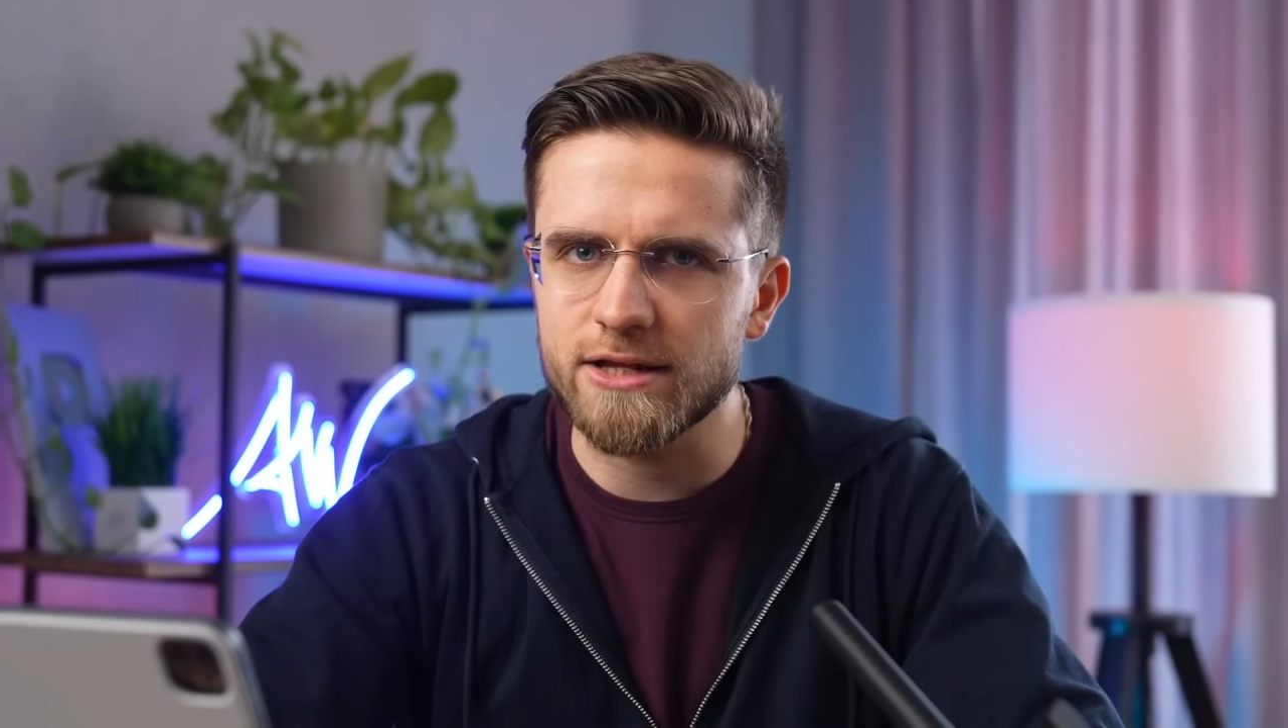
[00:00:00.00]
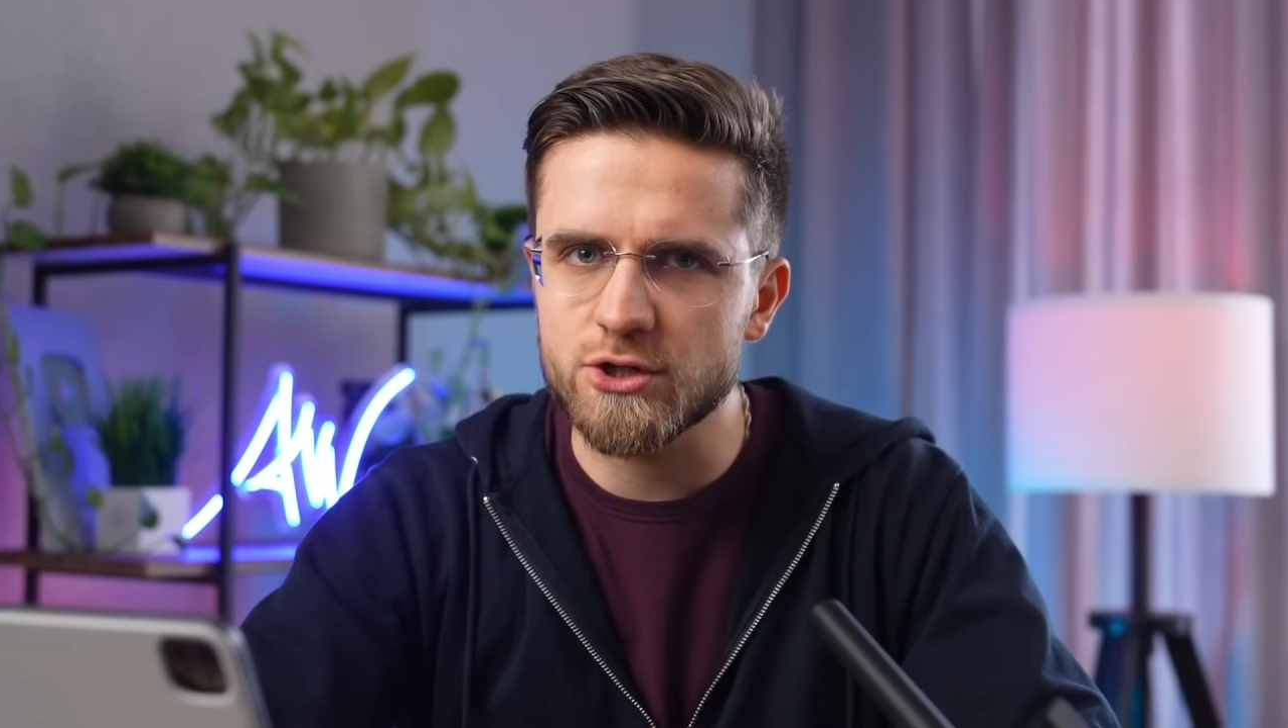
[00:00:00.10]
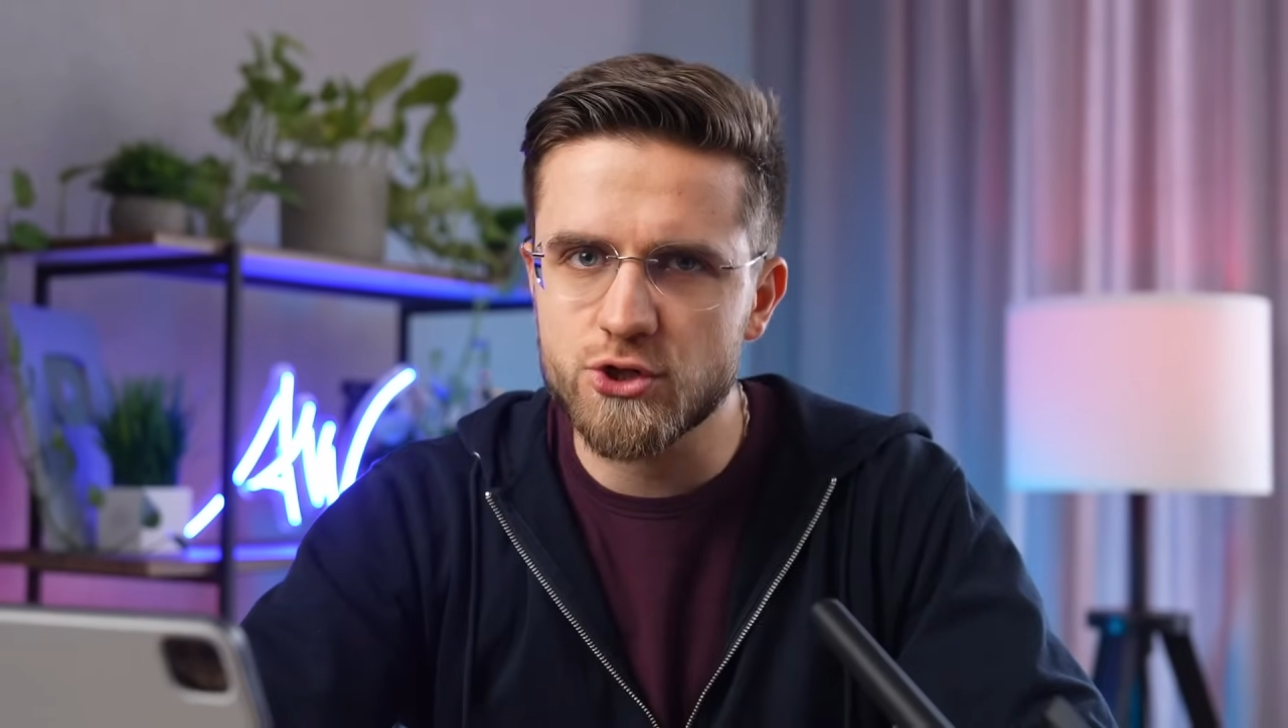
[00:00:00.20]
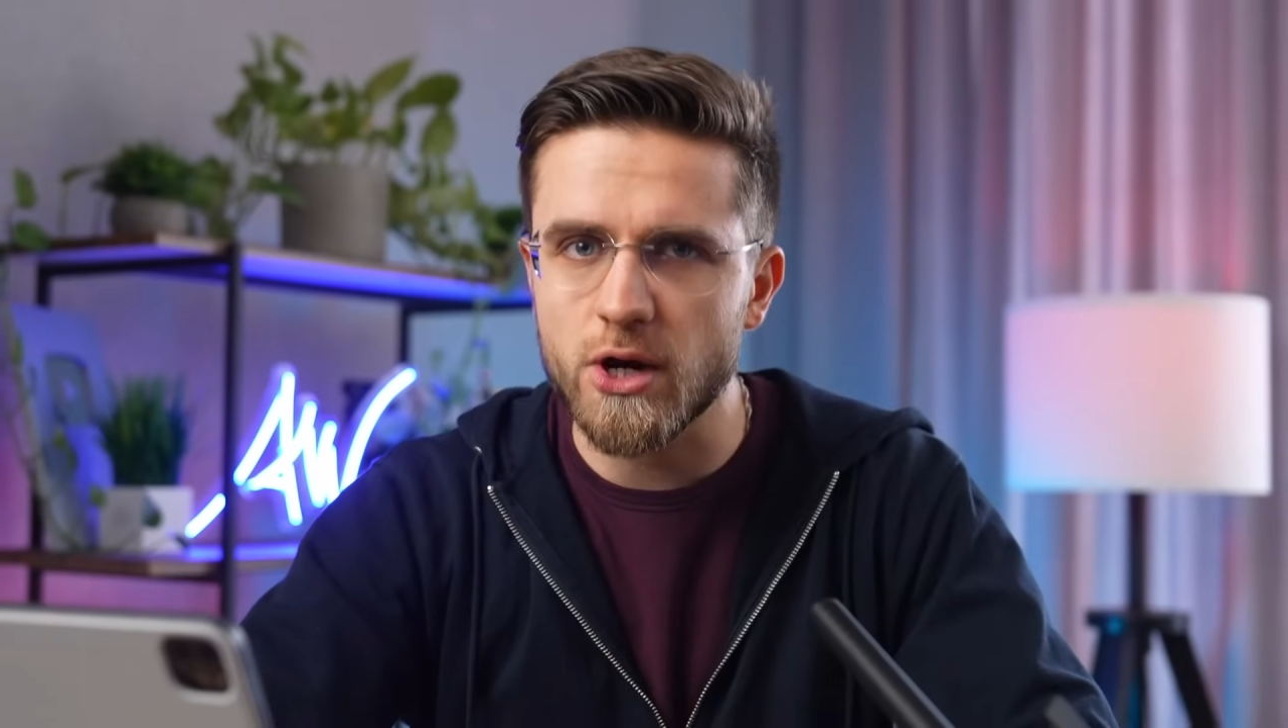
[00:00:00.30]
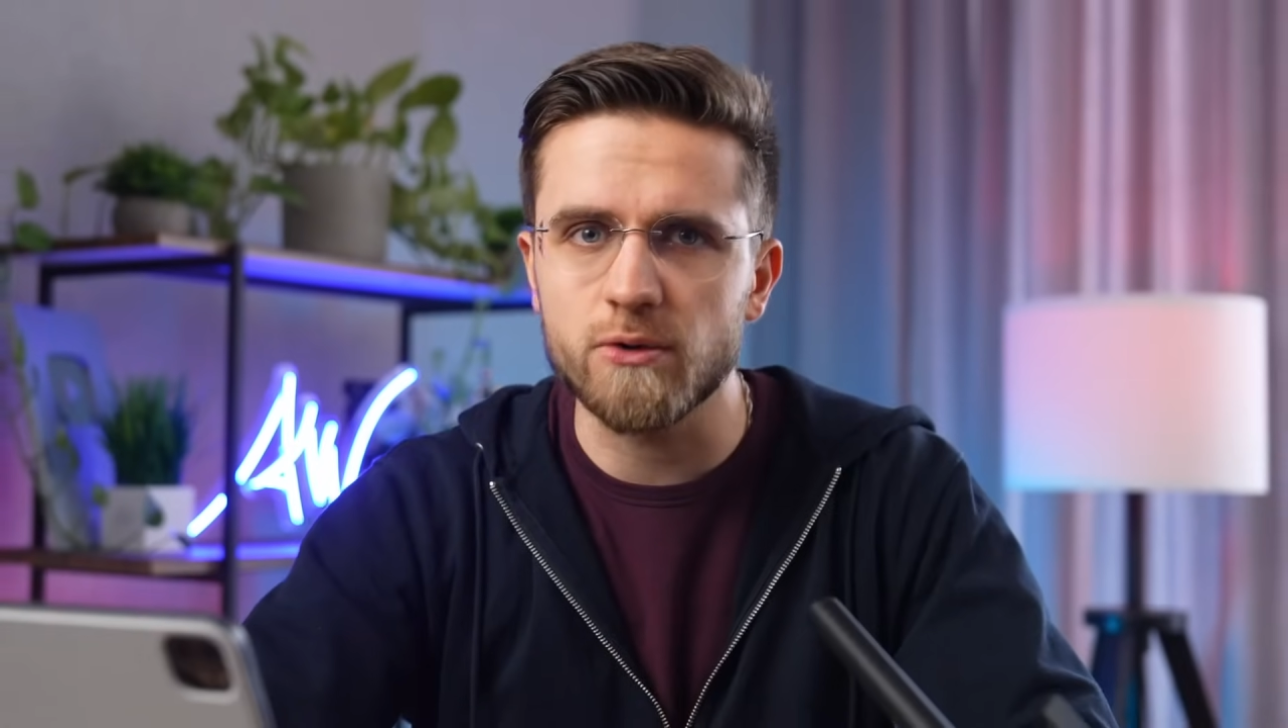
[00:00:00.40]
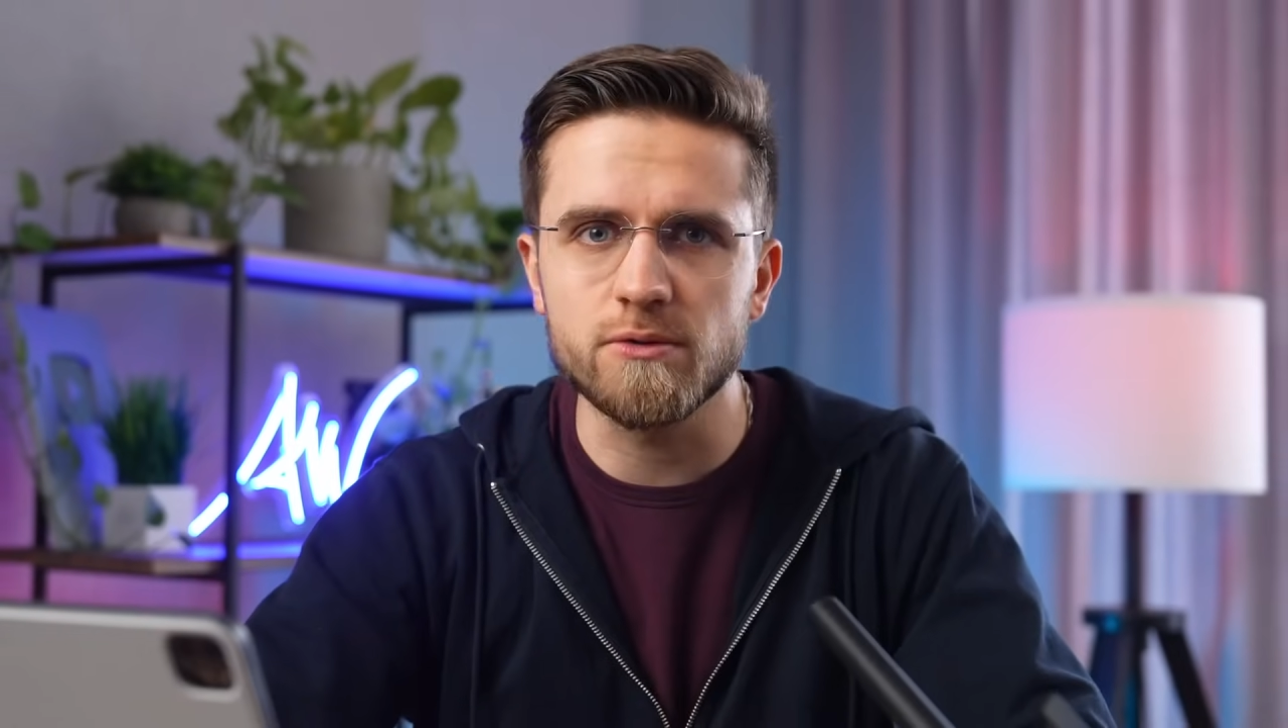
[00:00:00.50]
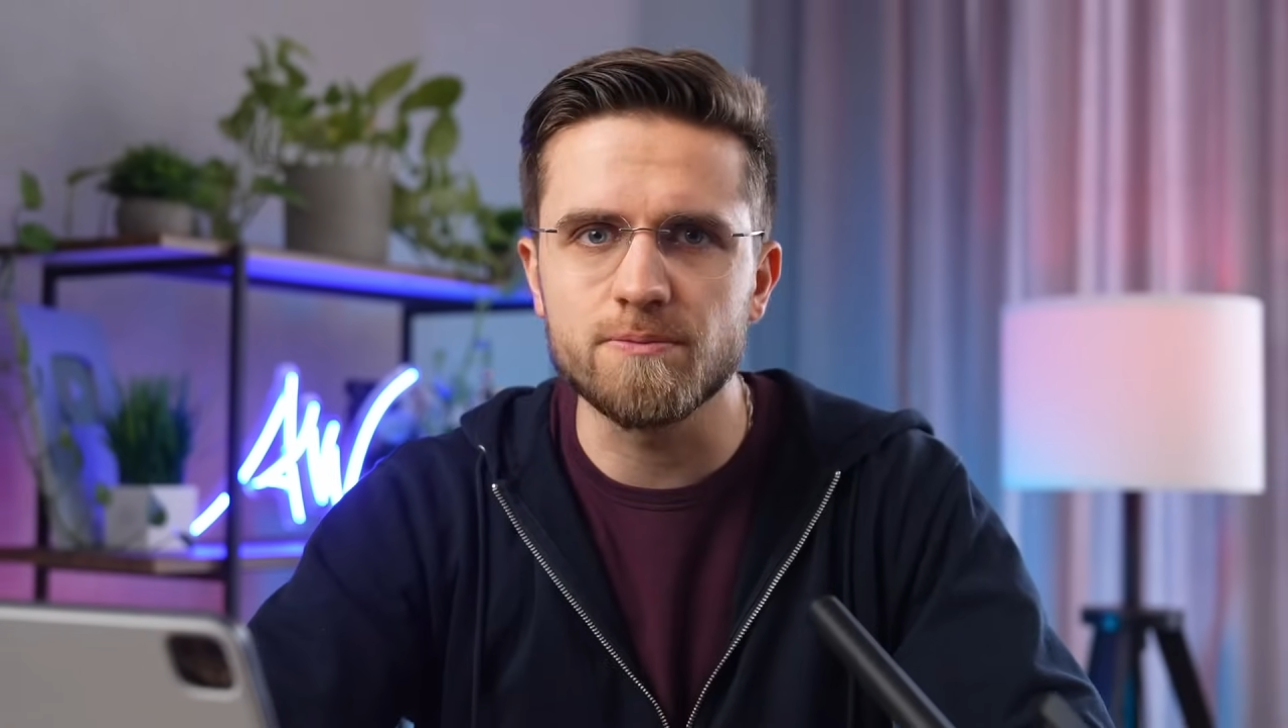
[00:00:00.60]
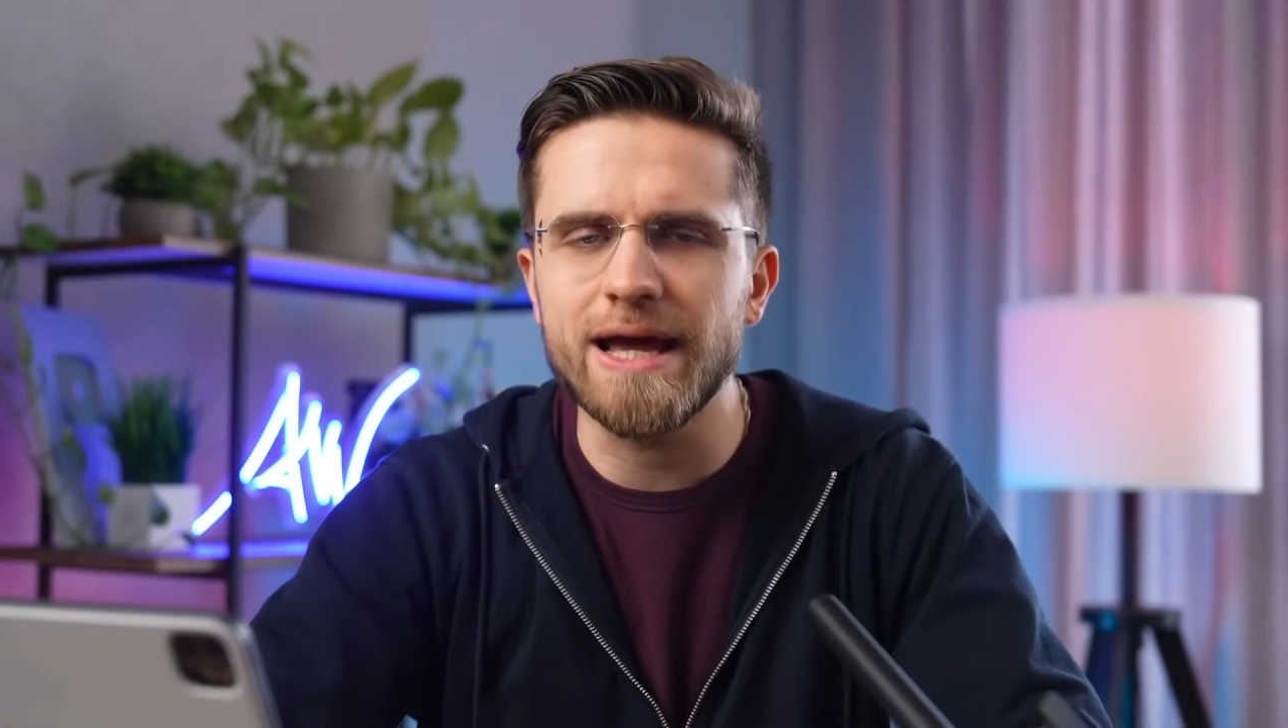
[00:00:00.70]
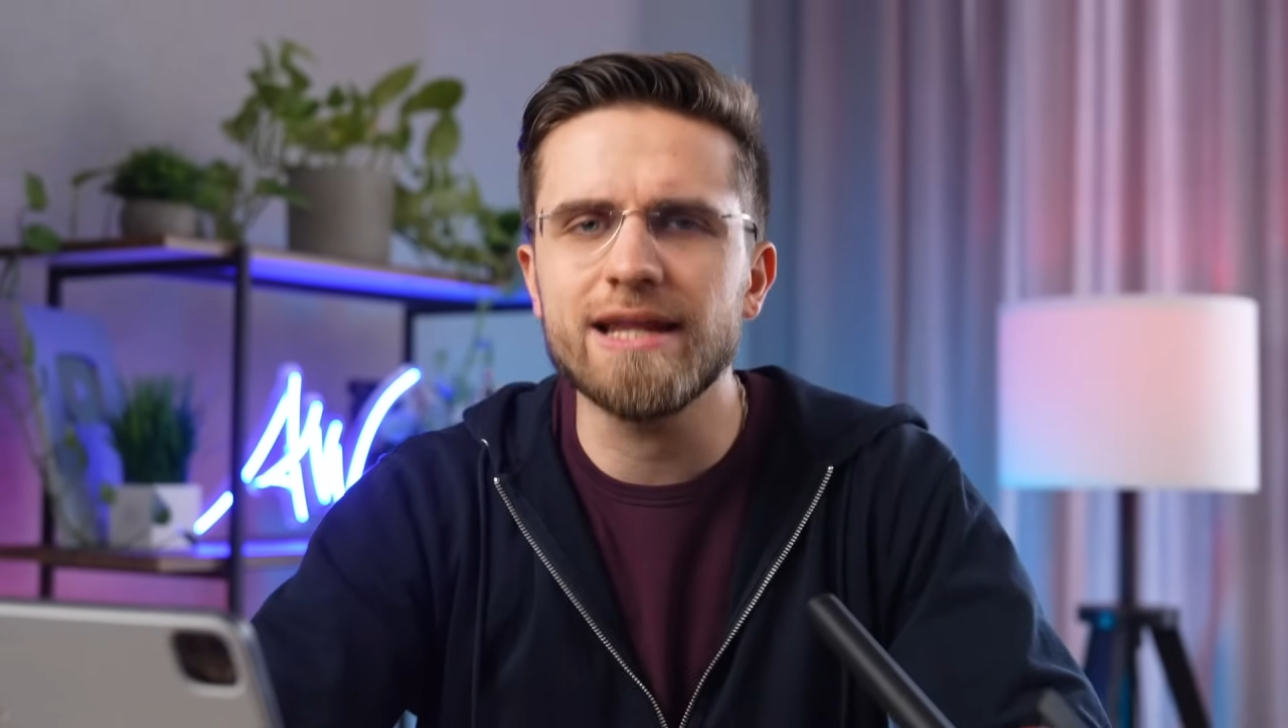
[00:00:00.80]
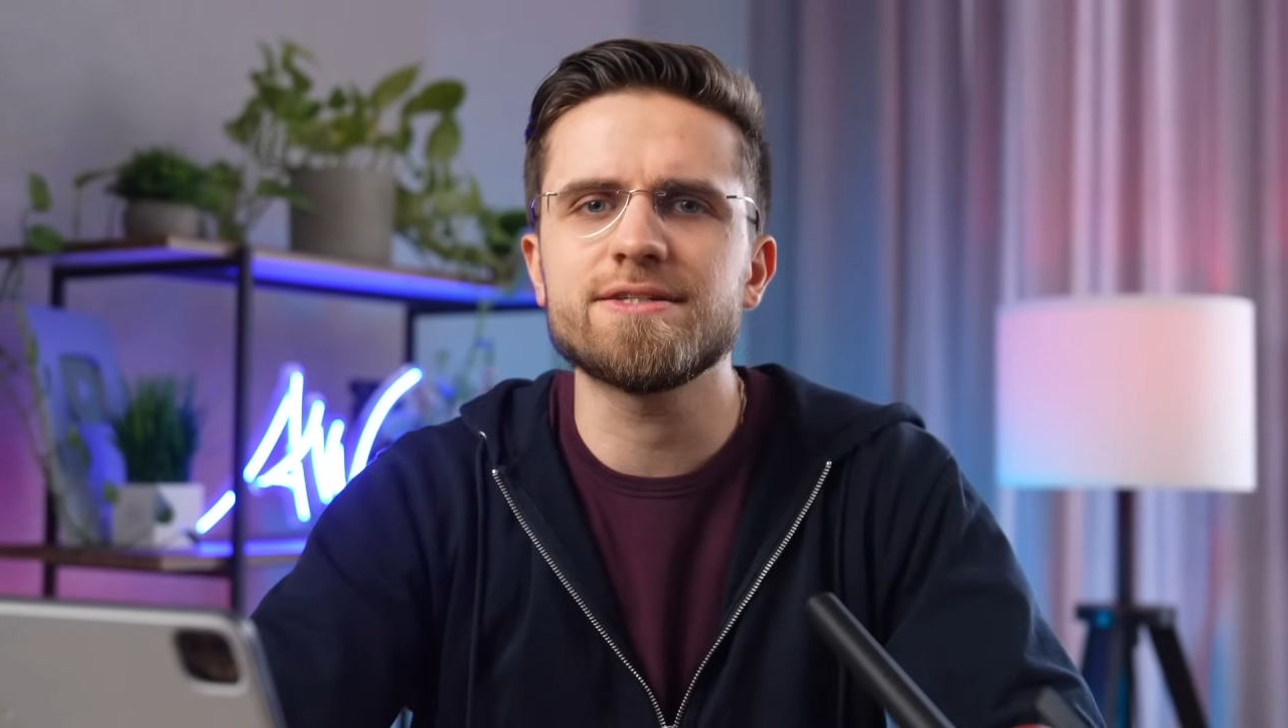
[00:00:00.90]
and shown
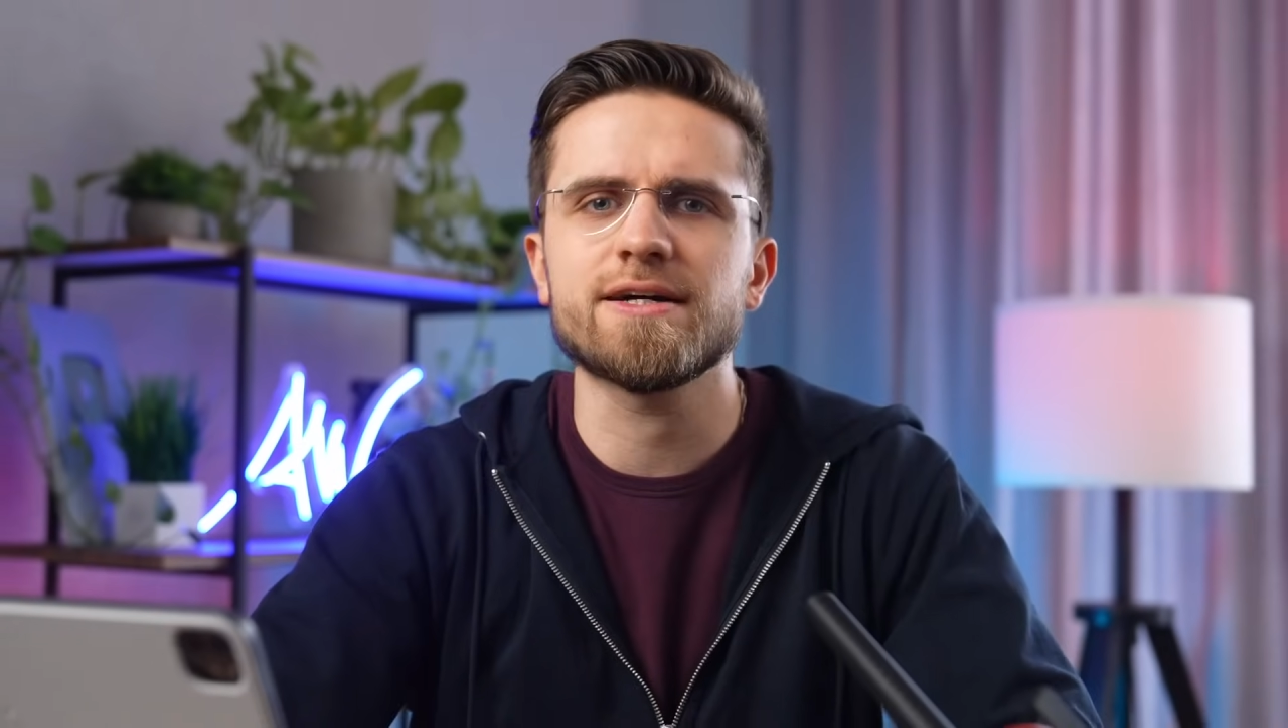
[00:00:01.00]
many